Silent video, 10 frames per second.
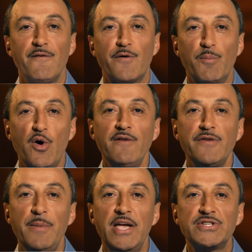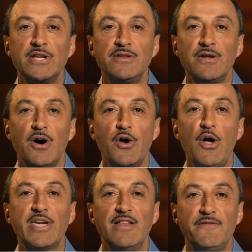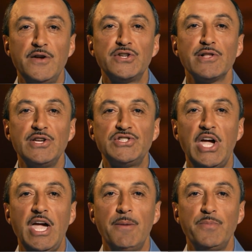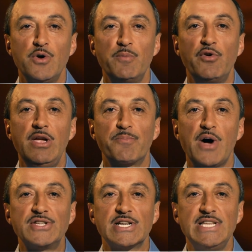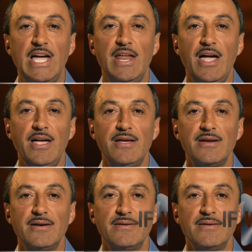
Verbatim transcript: for more information on how you can efficiently shape your marine project DNA.